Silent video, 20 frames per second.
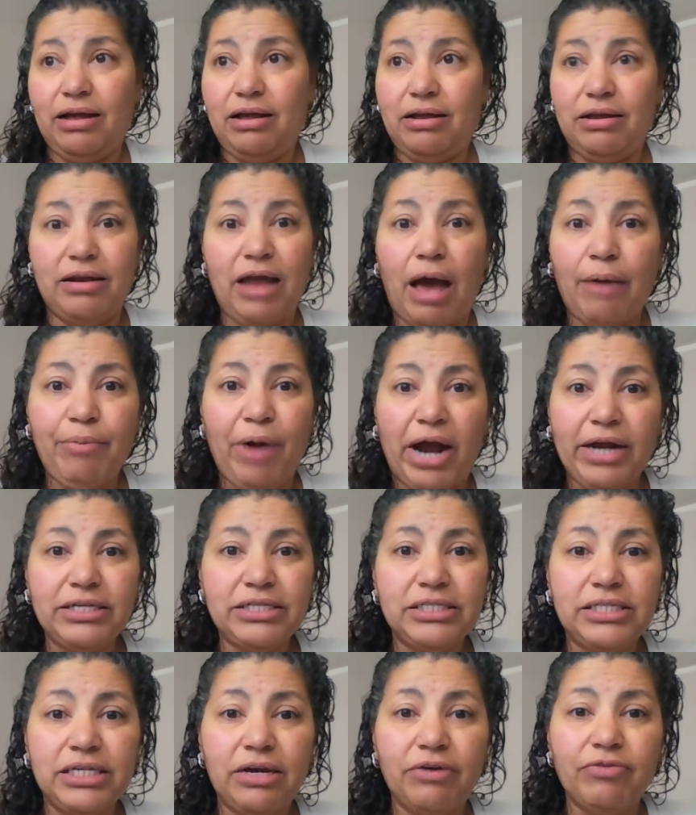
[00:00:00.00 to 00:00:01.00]
not
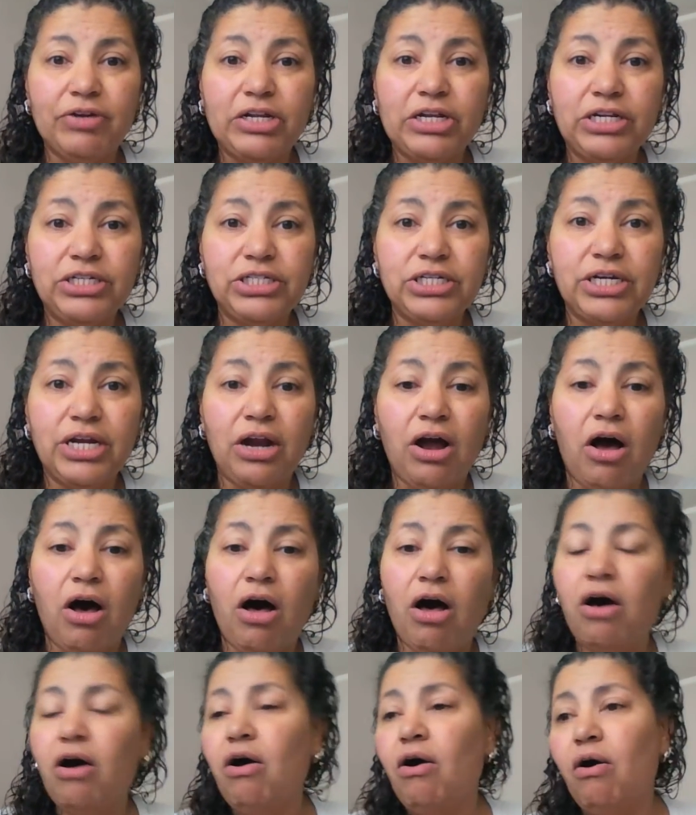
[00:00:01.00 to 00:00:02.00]
practicing a religion at
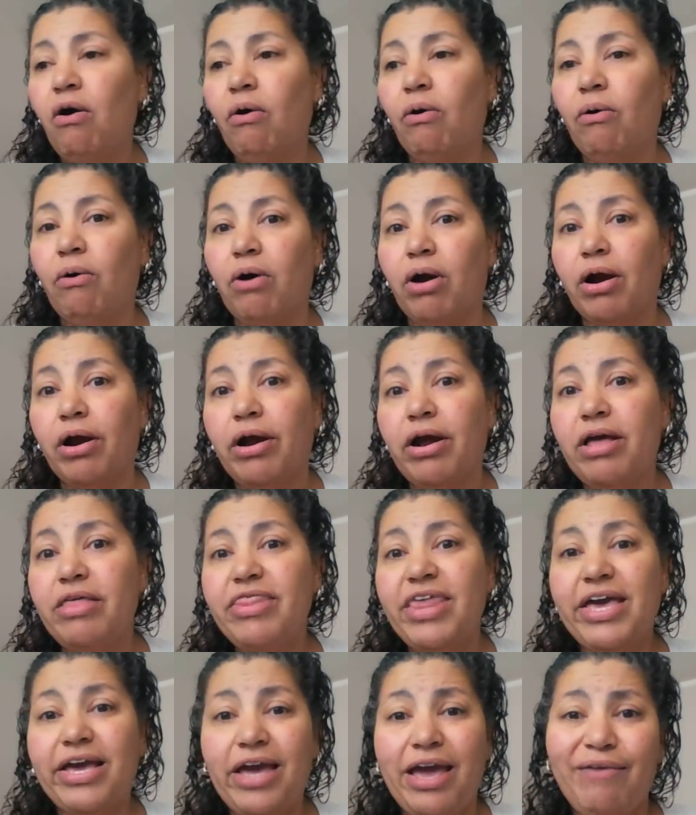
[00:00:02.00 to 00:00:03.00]
all, or
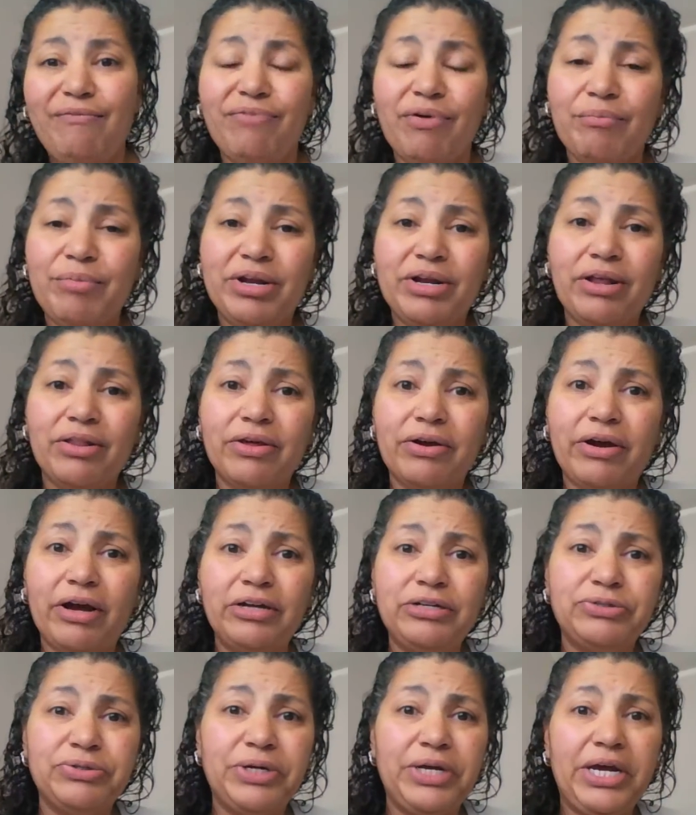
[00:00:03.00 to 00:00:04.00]
they came from another
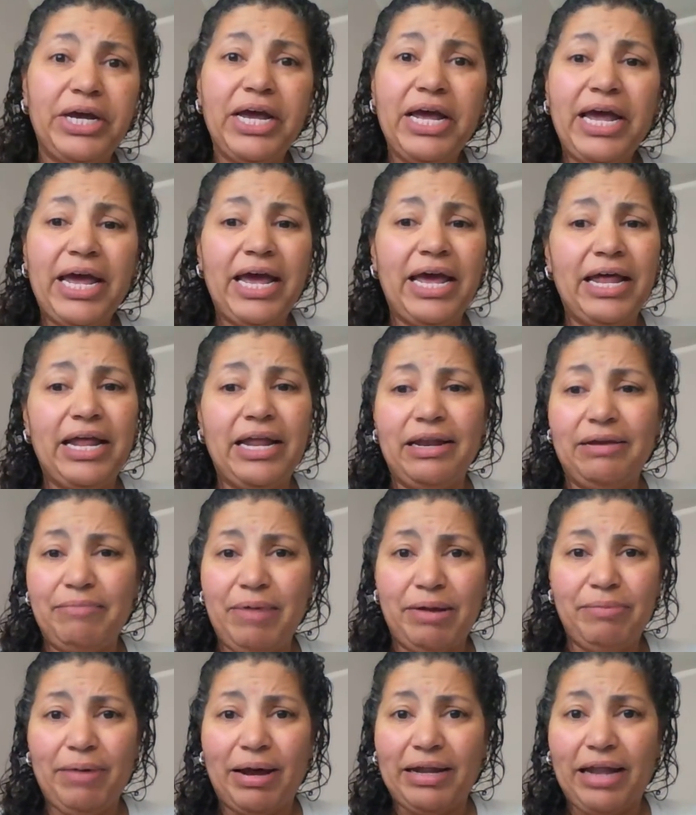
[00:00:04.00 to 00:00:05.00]
country and
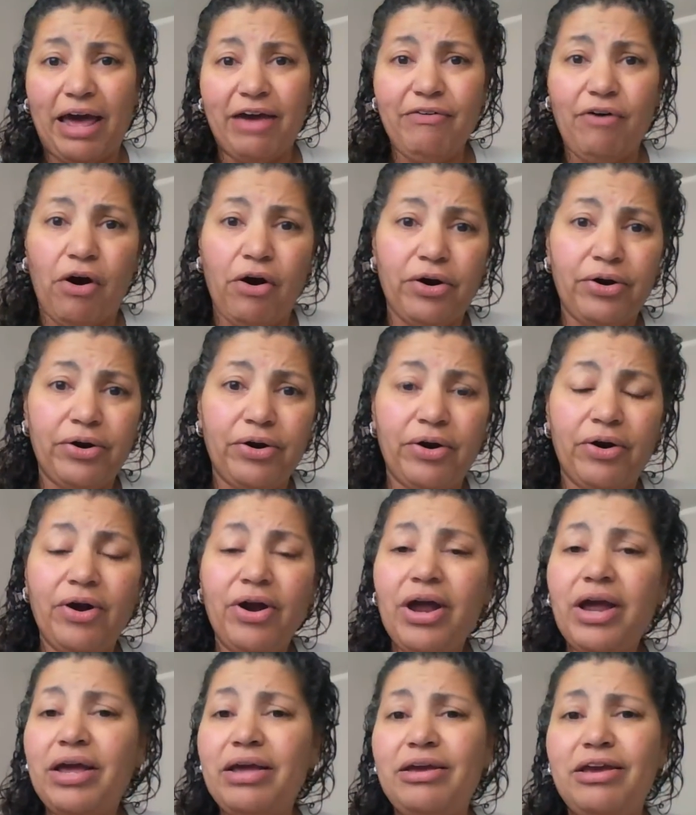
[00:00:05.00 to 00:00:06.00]
made my life harder,
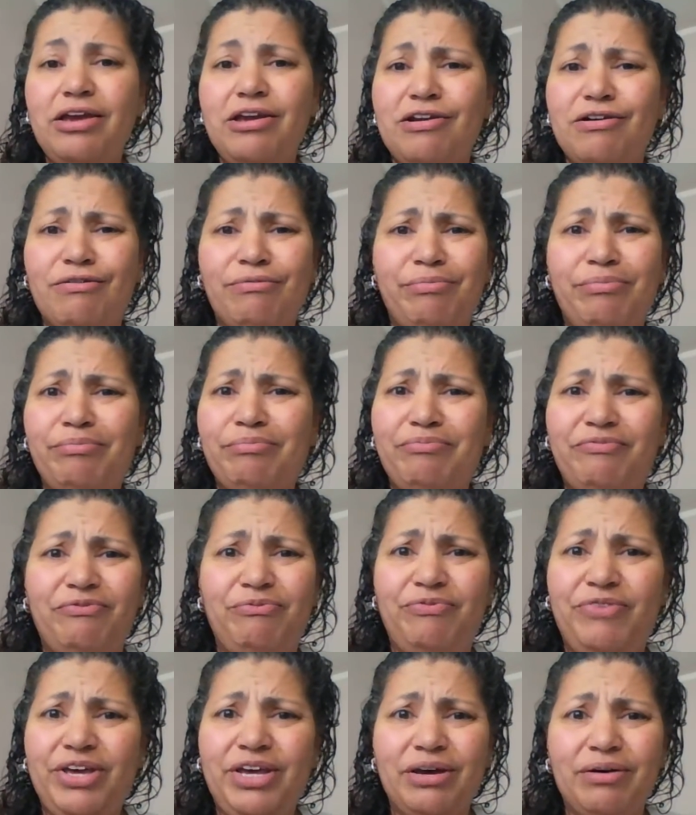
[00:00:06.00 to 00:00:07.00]
you know,
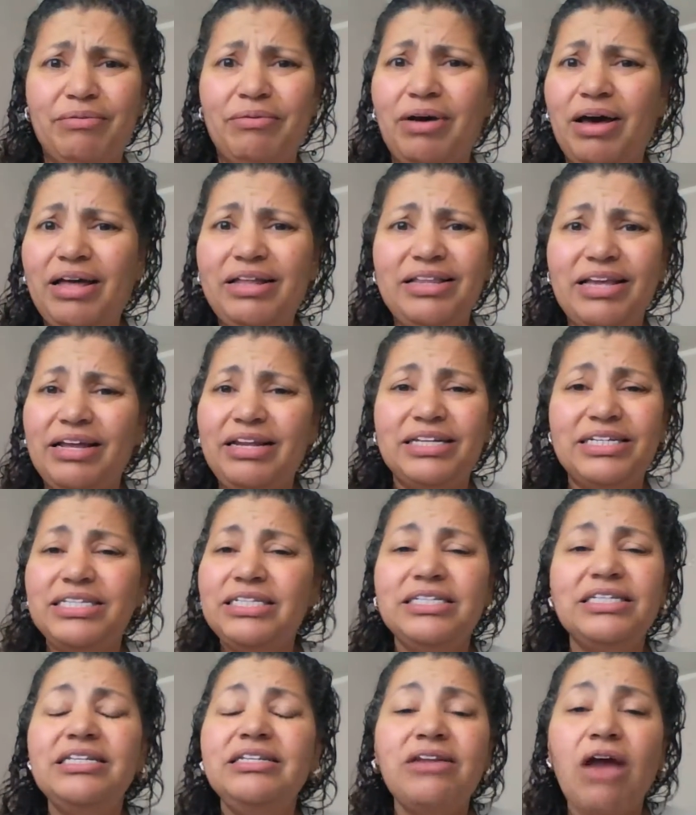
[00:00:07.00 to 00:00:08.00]
via.
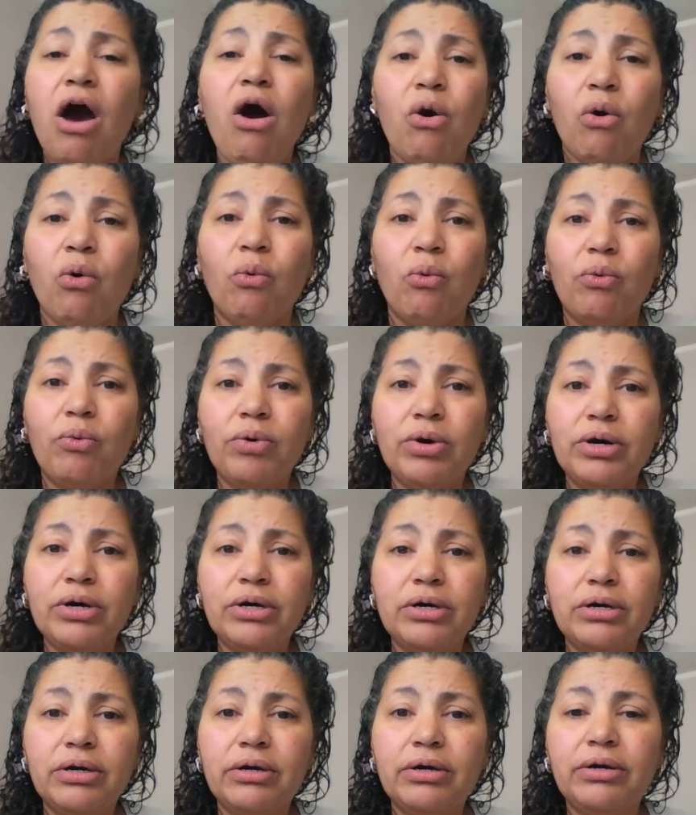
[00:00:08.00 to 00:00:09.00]
No!
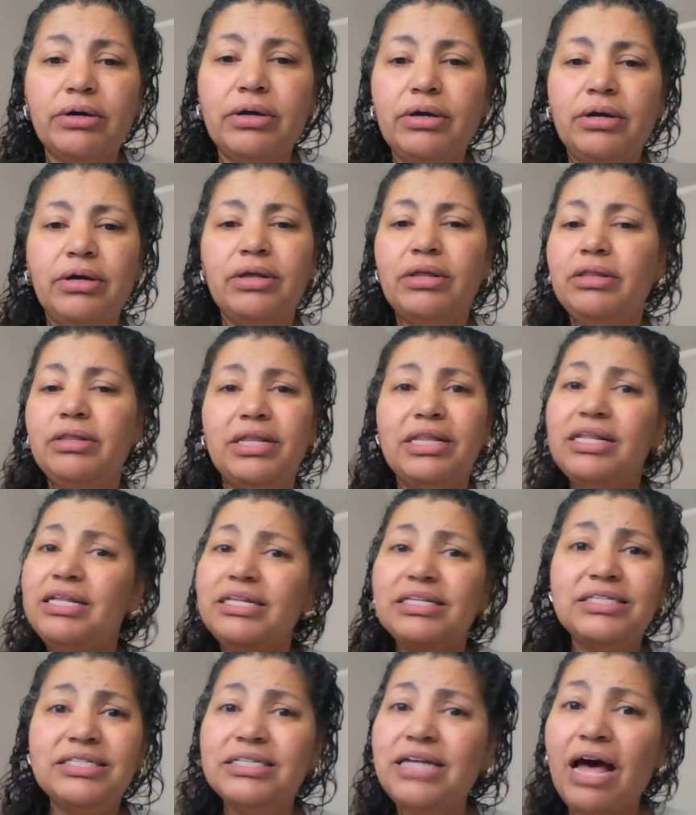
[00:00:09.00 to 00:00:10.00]

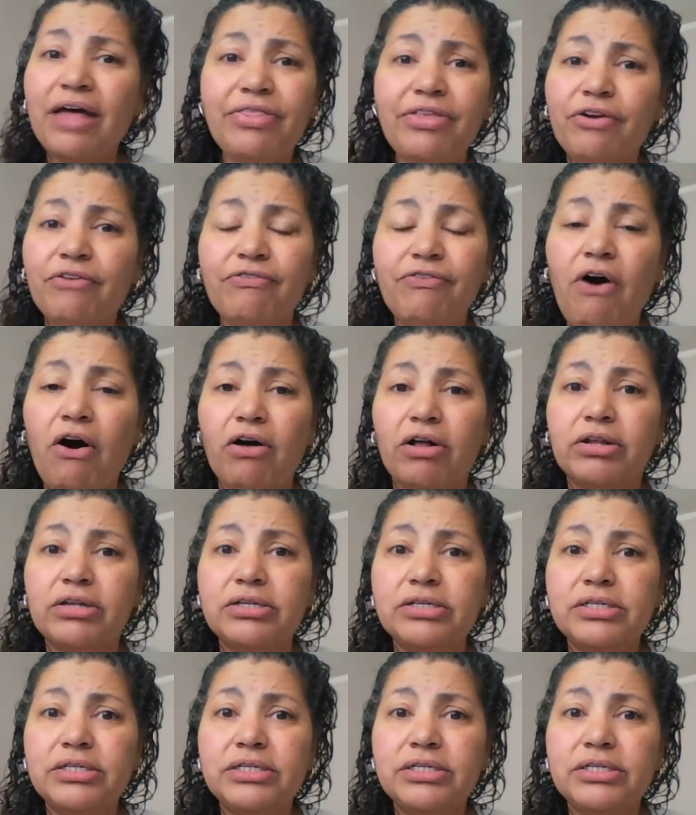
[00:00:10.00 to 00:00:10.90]
It's not their fault.